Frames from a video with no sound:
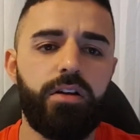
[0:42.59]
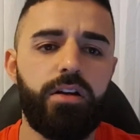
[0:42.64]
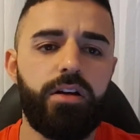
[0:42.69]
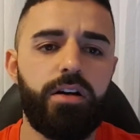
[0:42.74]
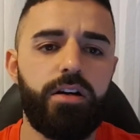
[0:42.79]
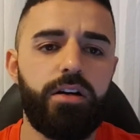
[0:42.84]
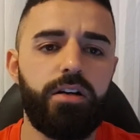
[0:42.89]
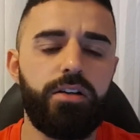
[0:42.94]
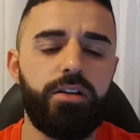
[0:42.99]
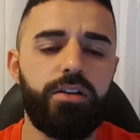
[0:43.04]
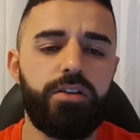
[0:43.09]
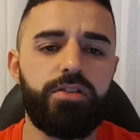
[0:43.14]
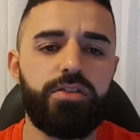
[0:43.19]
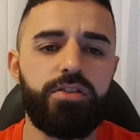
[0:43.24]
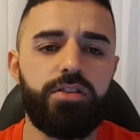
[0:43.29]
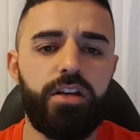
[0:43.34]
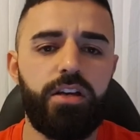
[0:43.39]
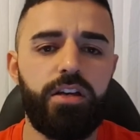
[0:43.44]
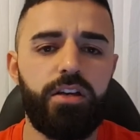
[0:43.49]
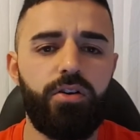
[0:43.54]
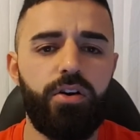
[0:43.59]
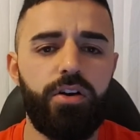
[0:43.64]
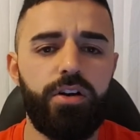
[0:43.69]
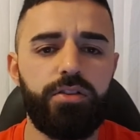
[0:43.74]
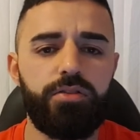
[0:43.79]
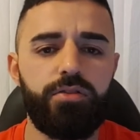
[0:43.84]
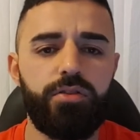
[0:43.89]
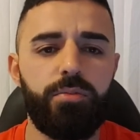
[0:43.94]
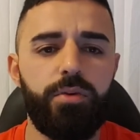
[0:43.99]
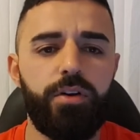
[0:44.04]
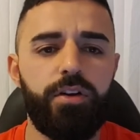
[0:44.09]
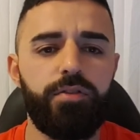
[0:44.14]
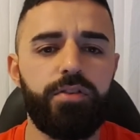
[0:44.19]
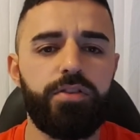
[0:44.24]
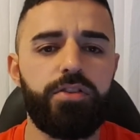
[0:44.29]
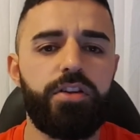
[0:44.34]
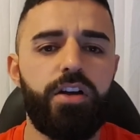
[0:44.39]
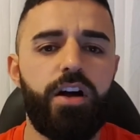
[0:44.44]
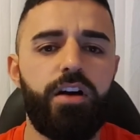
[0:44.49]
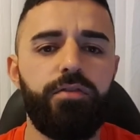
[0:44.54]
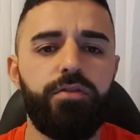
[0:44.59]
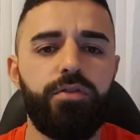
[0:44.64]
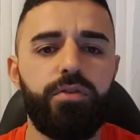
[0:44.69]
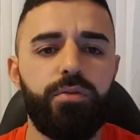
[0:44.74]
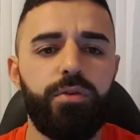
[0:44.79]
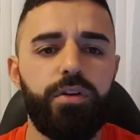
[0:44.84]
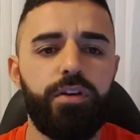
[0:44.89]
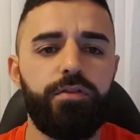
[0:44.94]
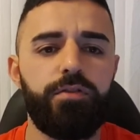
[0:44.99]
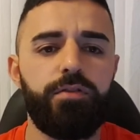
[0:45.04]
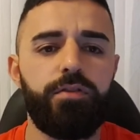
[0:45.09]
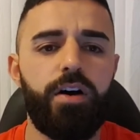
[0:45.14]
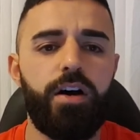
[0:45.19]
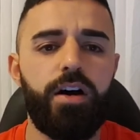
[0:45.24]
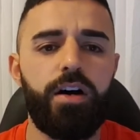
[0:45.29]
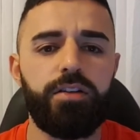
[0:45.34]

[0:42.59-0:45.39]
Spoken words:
You could see he got into a bit of a scuffle with